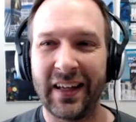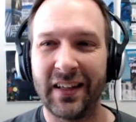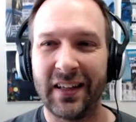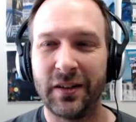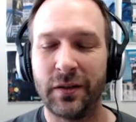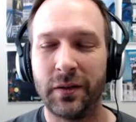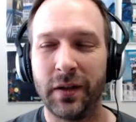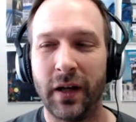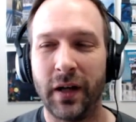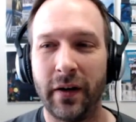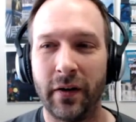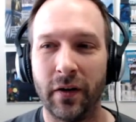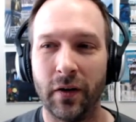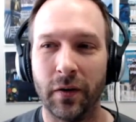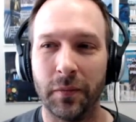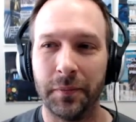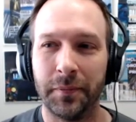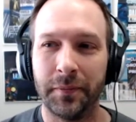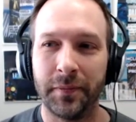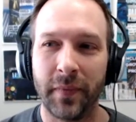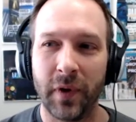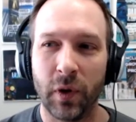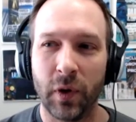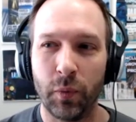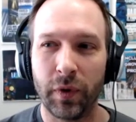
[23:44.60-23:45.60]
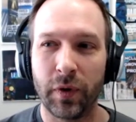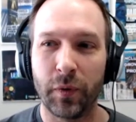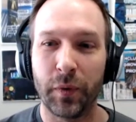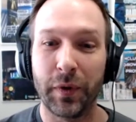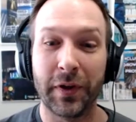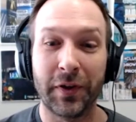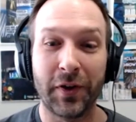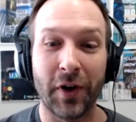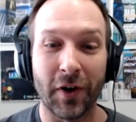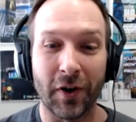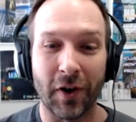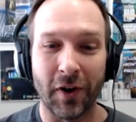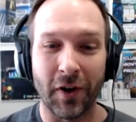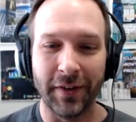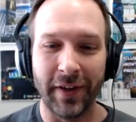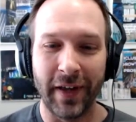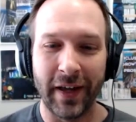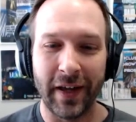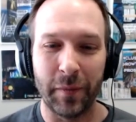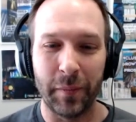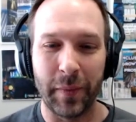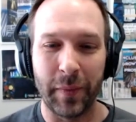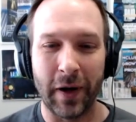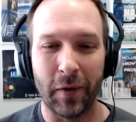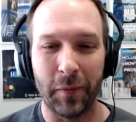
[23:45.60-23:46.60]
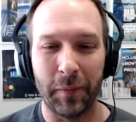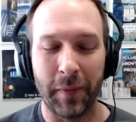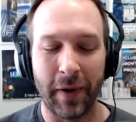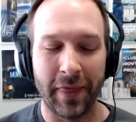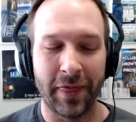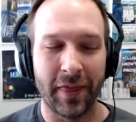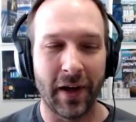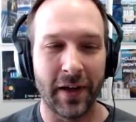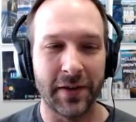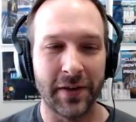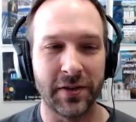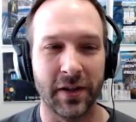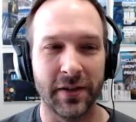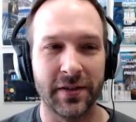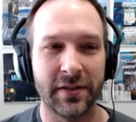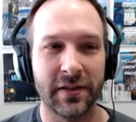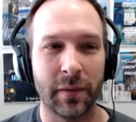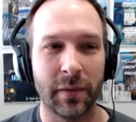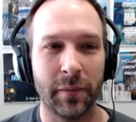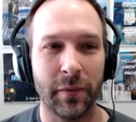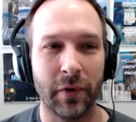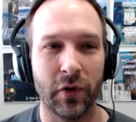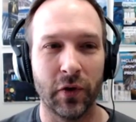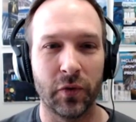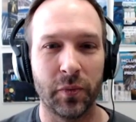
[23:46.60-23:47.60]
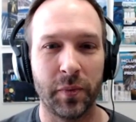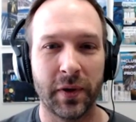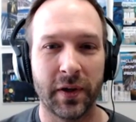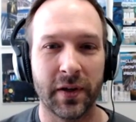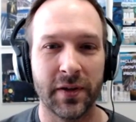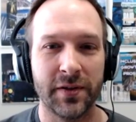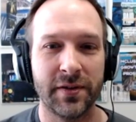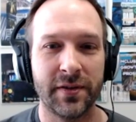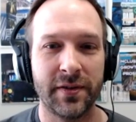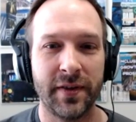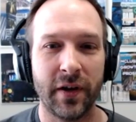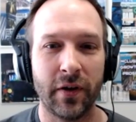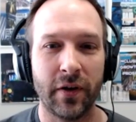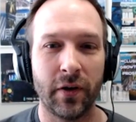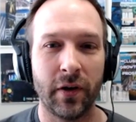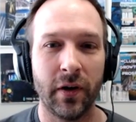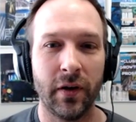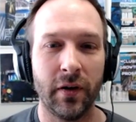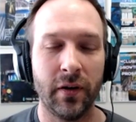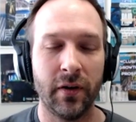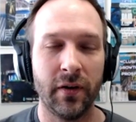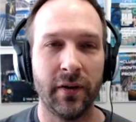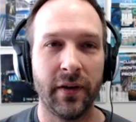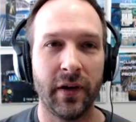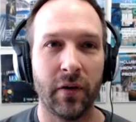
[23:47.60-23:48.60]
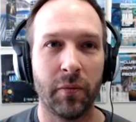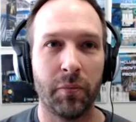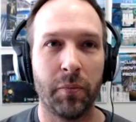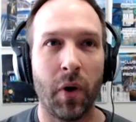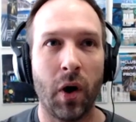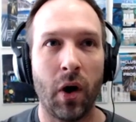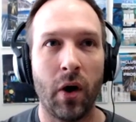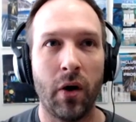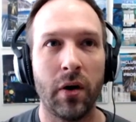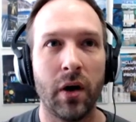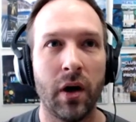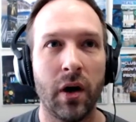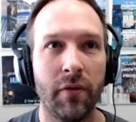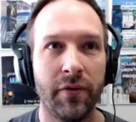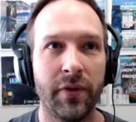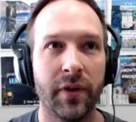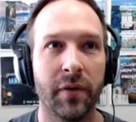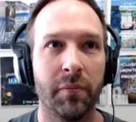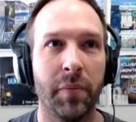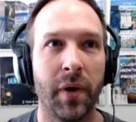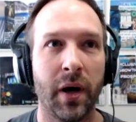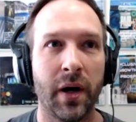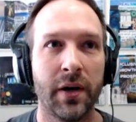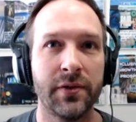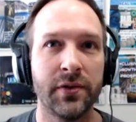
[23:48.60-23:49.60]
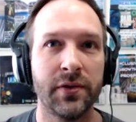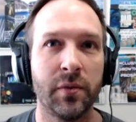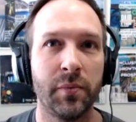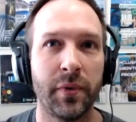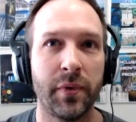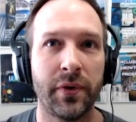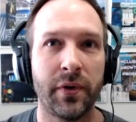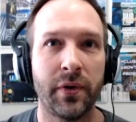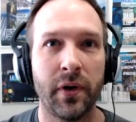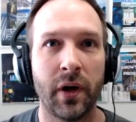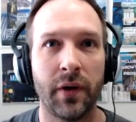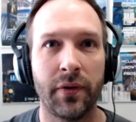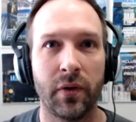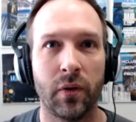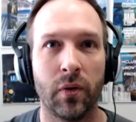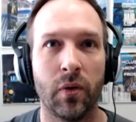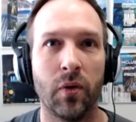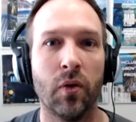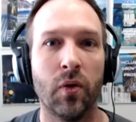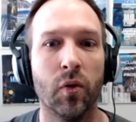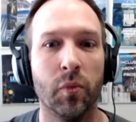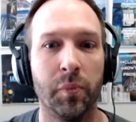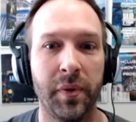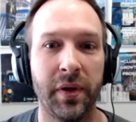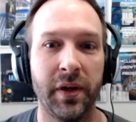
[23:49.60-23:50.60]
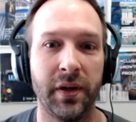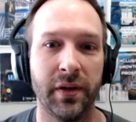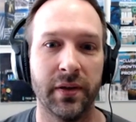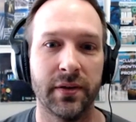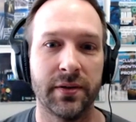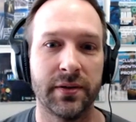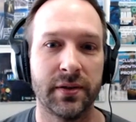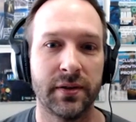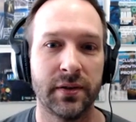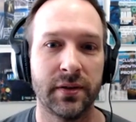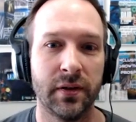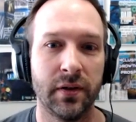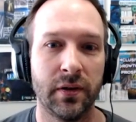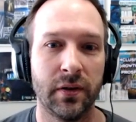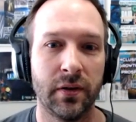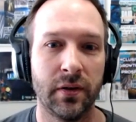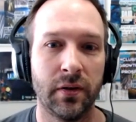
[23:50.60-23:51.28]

I don't know. We, we can talk all day about my thoughts on some of those because they're they're part of the puzzle, but they're not the whole piece, mm.